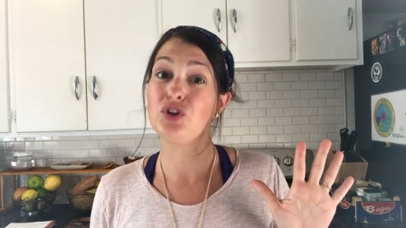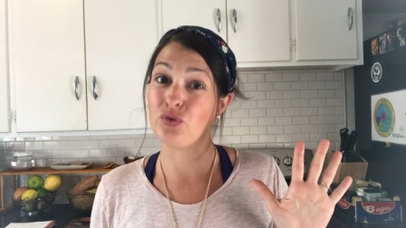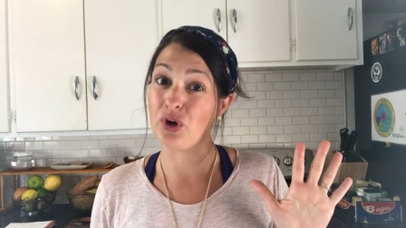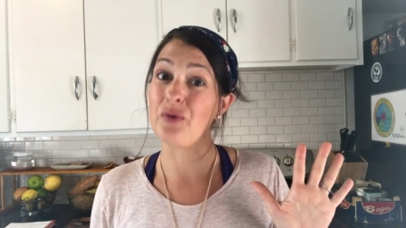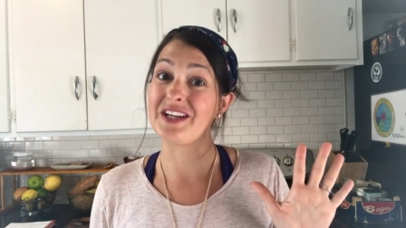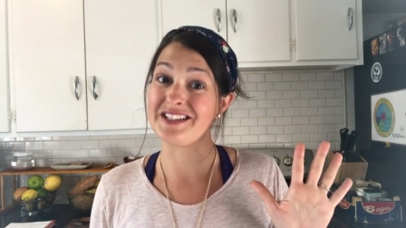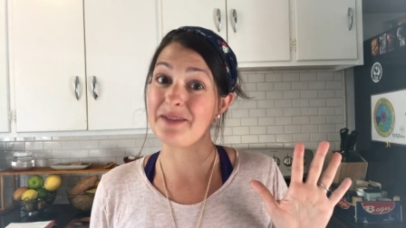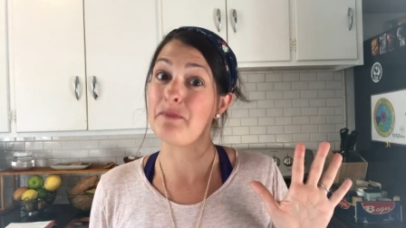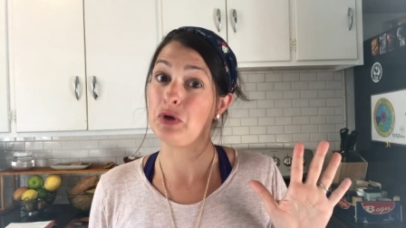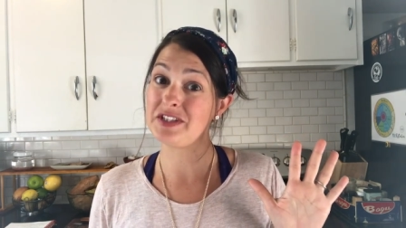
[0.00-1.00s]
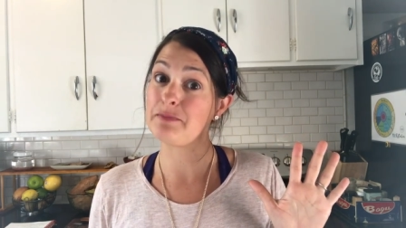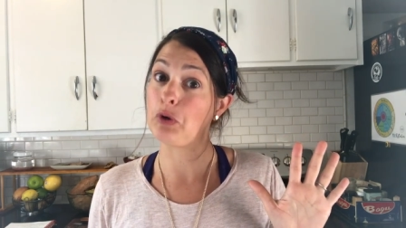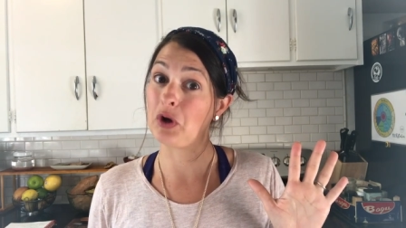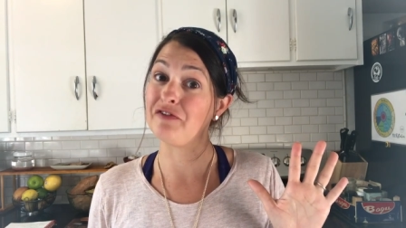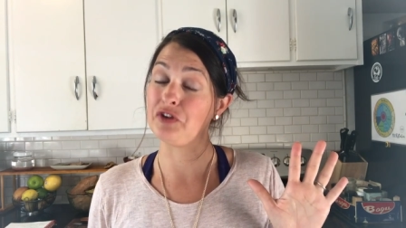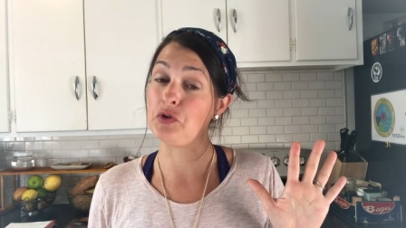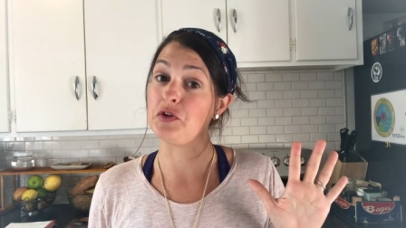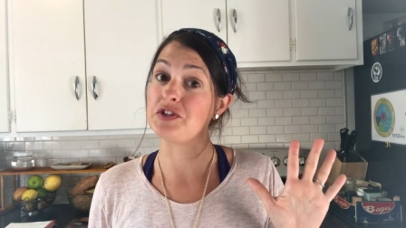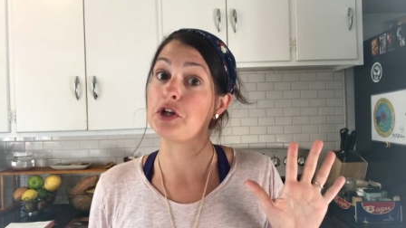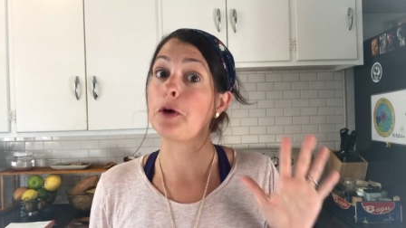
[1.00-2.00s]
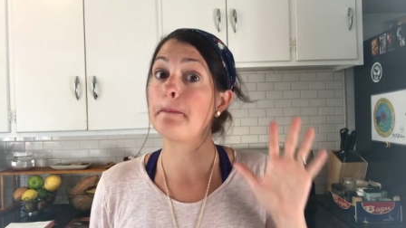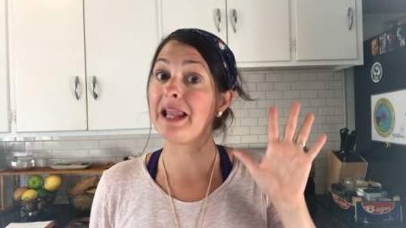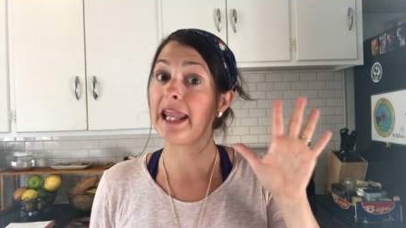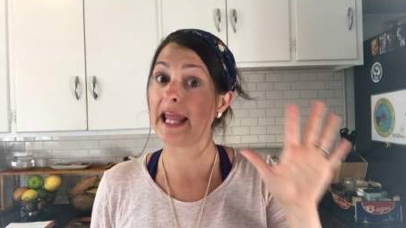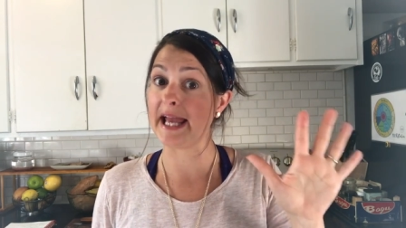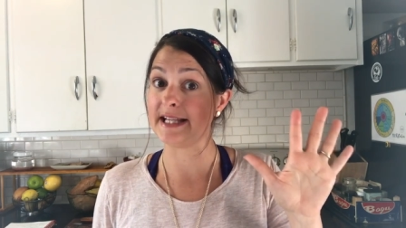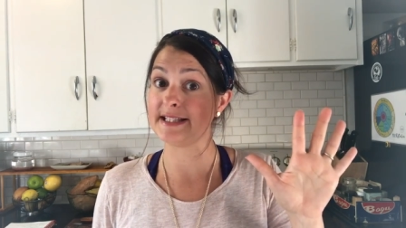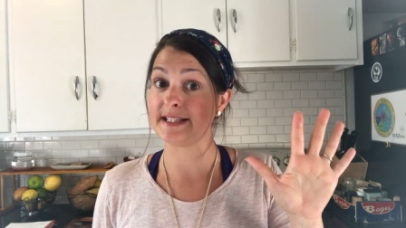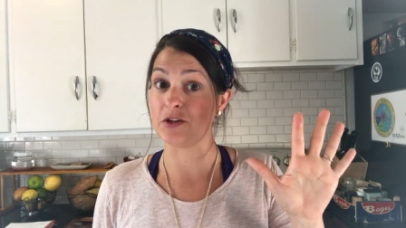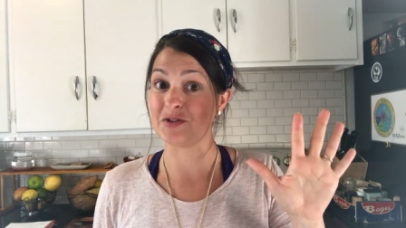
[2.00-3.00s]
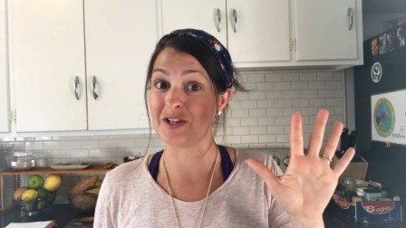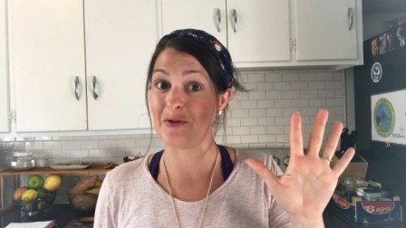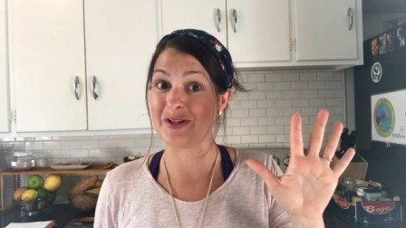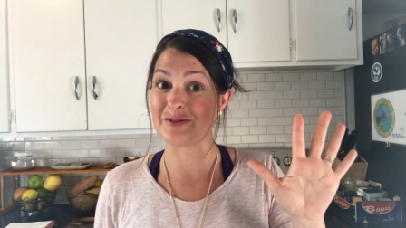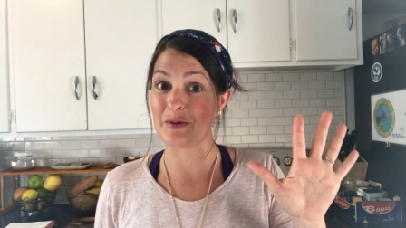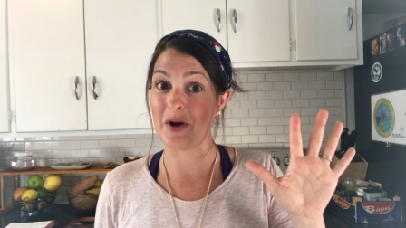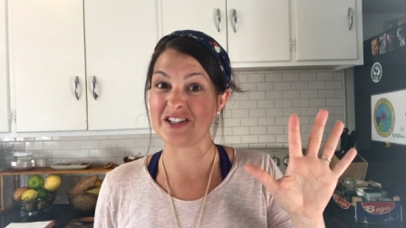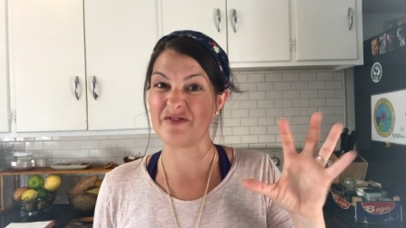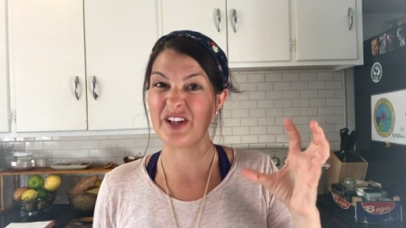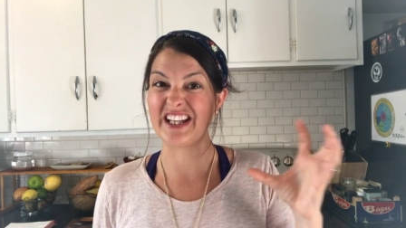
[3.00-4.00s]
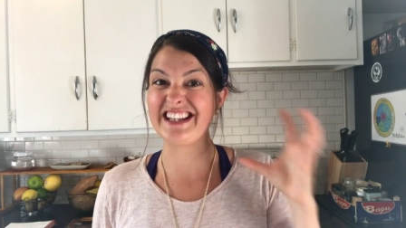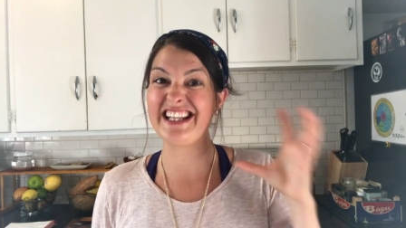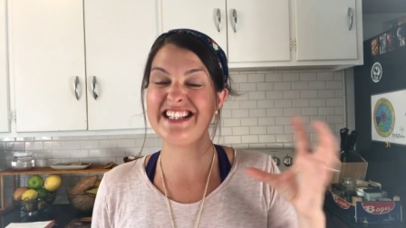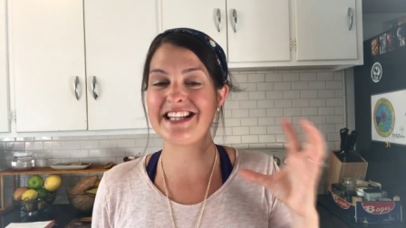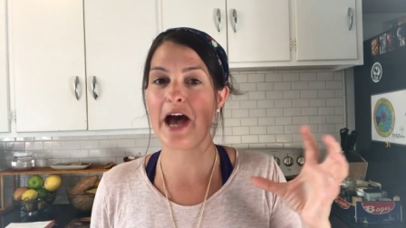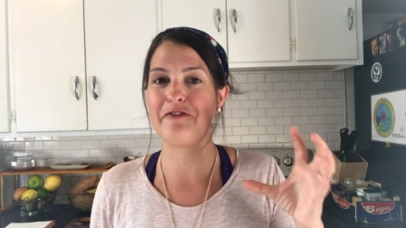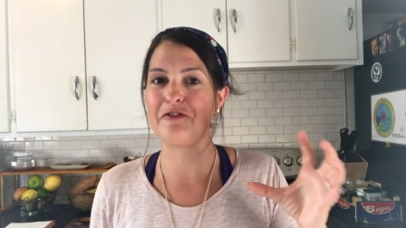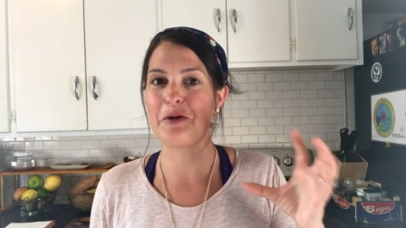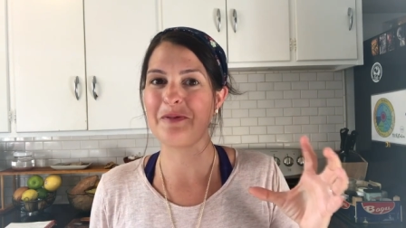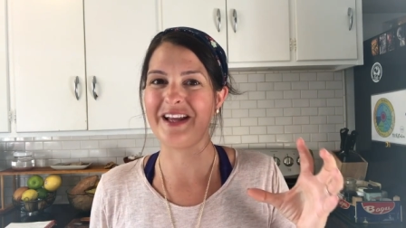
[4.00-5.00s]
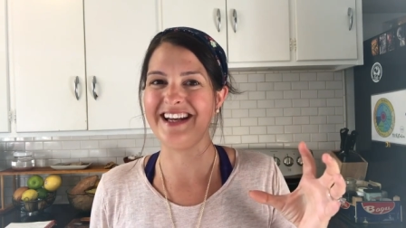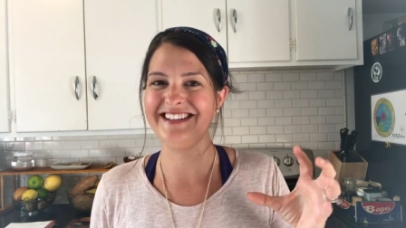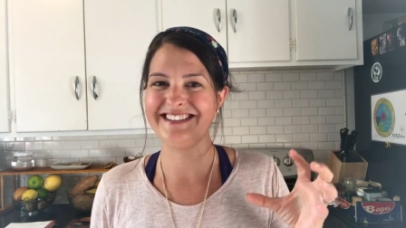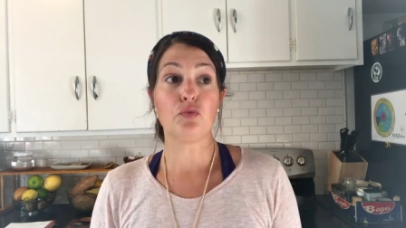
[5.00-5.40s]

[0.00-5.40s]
Growing is the most important food. Those are your plants. Those are the ones we want to fill at least half of your plate.